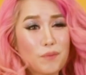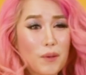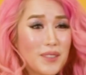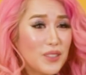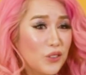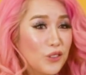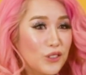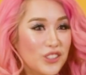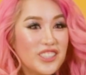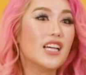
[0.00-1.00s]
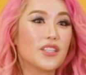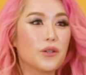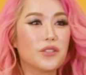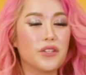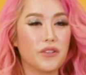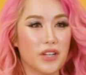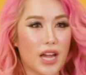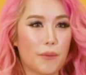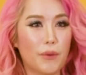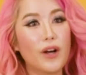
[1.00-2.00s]
probably 2 rules. Don't tilt your
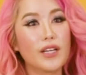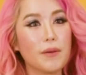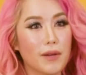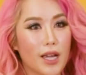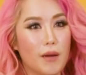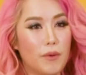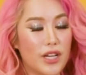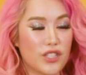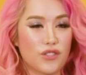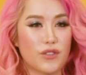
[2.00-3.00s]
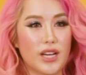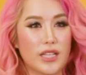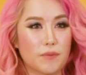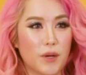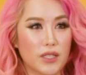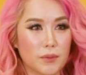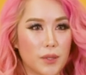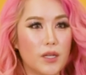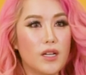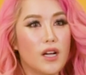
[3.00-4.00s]
camera. Keep your camera as straight as
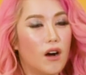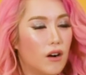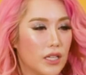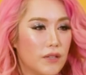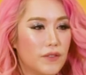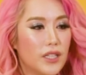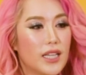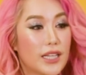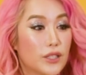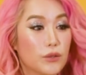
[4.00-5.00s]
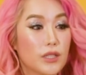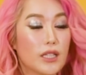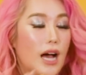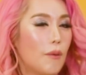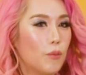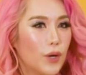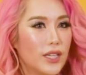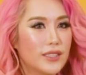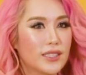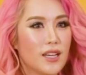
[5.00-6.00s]
possible, or even tilted
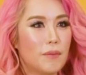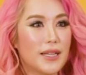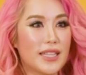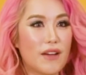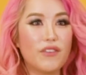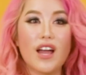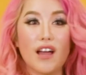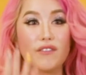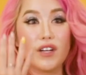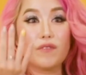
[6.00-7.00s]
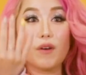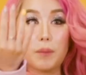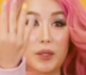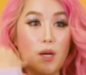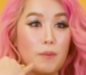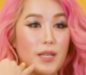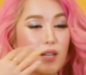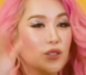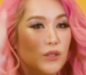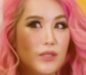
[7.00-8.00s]
upwards, but never ever from the top
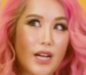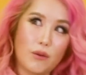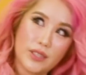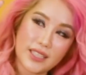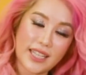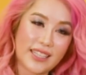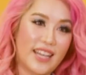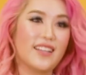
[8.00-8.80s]
down tilt downwards like that.